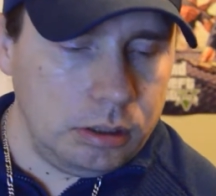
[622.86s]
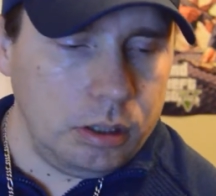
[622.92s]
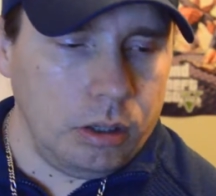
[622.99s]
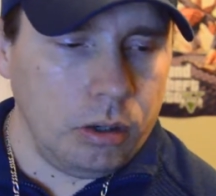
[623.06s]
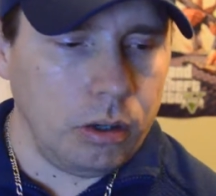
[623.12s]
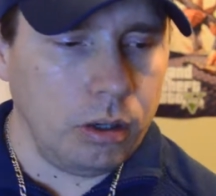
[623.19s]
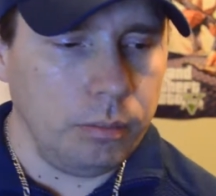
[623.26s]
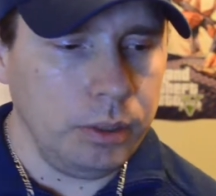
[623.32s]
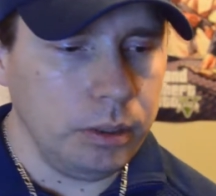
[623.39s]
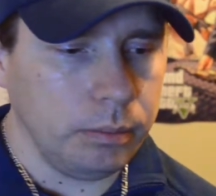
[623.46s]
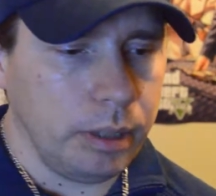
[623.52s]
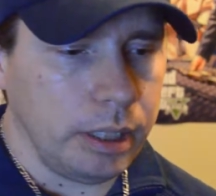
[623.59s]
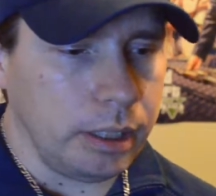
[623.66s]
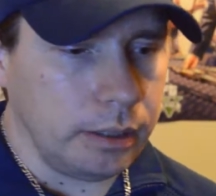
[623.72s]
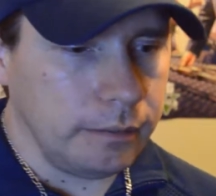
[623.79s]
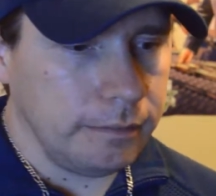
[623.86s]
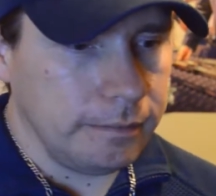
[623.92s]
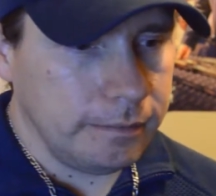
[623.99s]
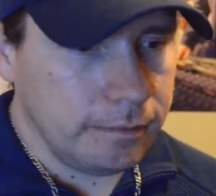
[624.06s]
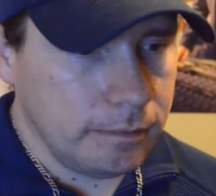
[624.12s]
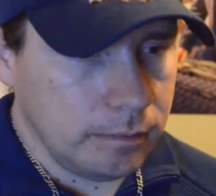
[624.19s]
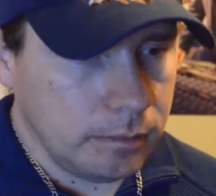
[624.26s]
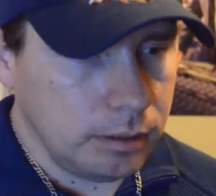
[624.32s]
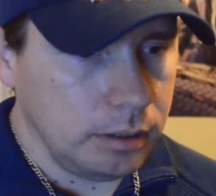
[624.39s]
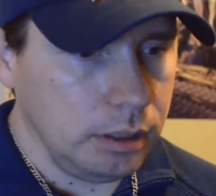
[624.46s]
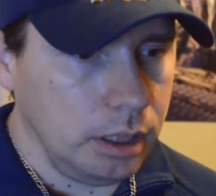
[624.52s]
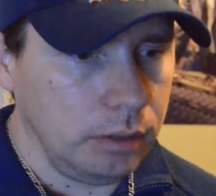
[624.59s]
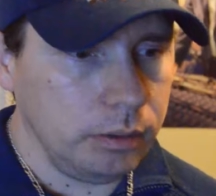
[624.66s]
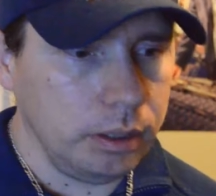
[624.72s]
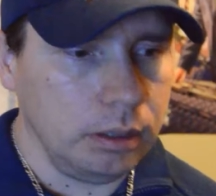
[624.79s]
Oh me, oh my!
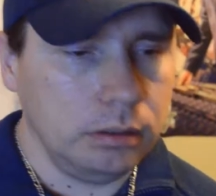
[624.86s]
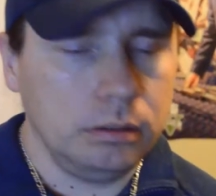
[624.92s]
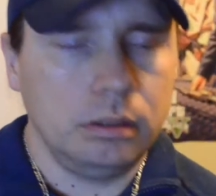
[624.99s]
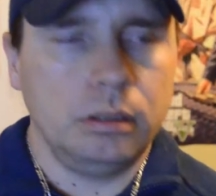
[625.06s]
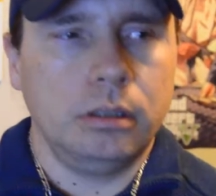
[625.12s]
There we go.